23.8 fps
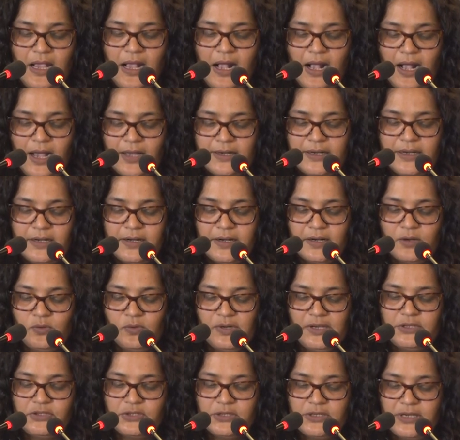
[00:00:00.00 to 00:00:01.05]
RA
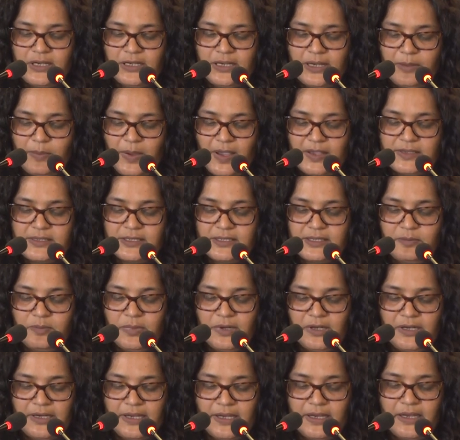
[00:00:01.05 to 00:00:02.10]
regulation, and capacity
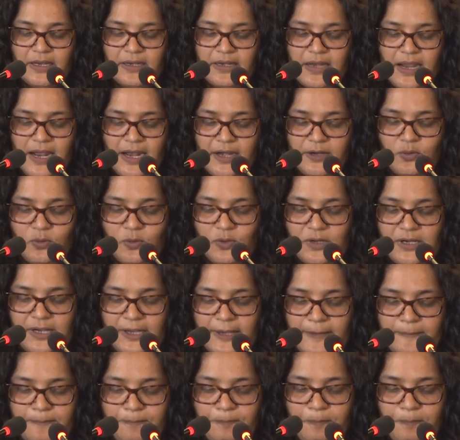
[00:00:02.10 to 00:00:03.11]
building and handholding.